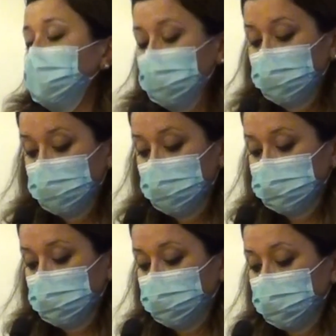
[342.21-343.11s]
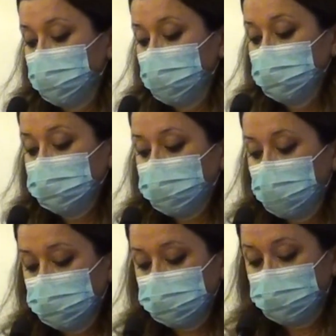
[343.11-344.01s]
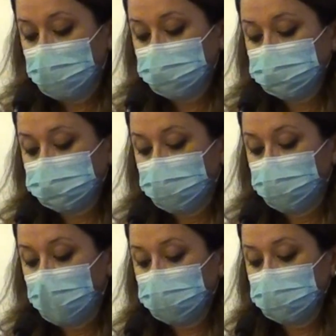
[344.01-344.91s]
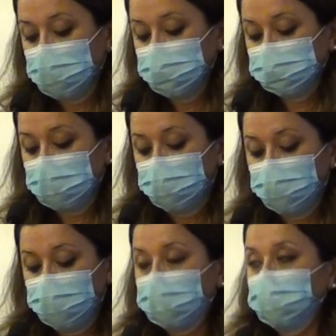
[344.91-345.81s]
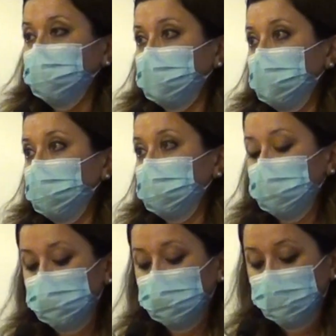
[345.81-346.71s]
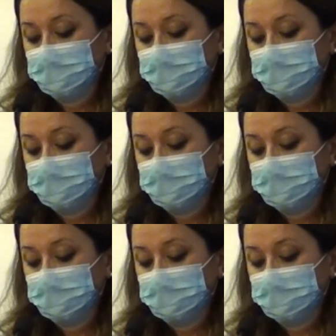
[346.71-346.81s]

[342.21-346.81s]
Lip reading: implementation of integrated plans that recognize and reconcile the